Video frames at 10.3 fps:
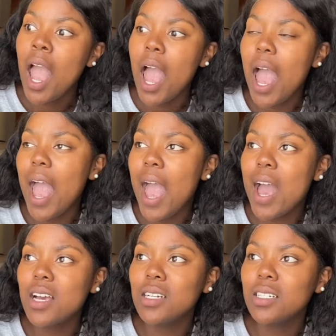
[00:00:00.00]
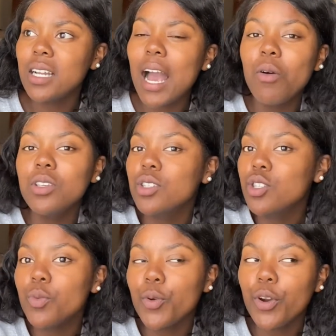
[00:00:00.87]
and I was
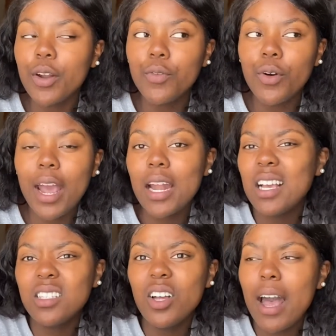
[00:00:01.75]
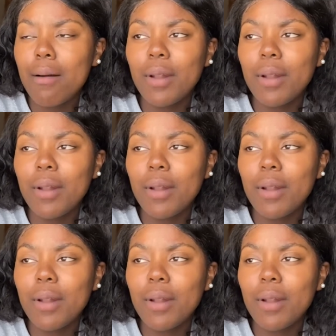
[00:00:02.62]
super grateful, and I still am.